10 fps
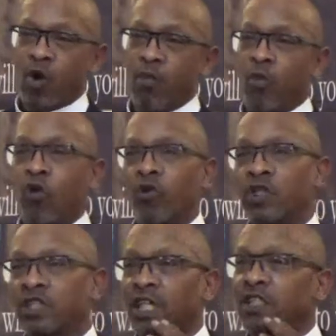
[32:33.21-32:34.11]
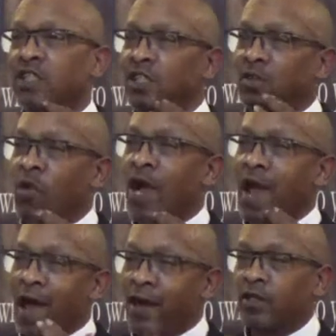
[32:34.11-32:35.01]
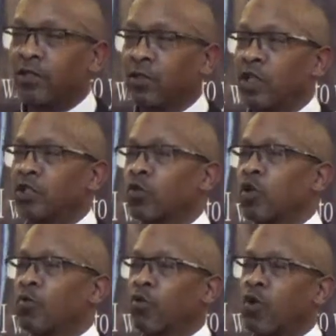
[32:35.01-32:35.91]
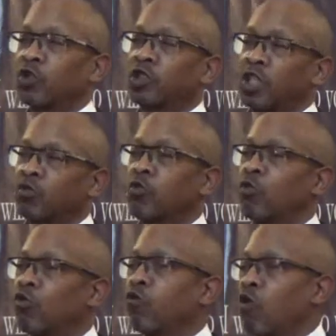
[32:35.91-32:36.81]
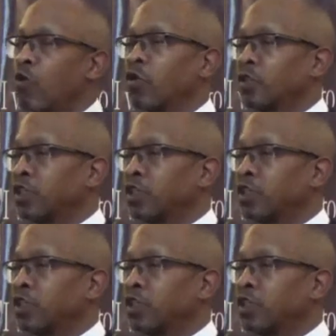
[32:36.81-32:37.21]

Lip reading: proper orientation and the right attitude as we approach and as we move forward.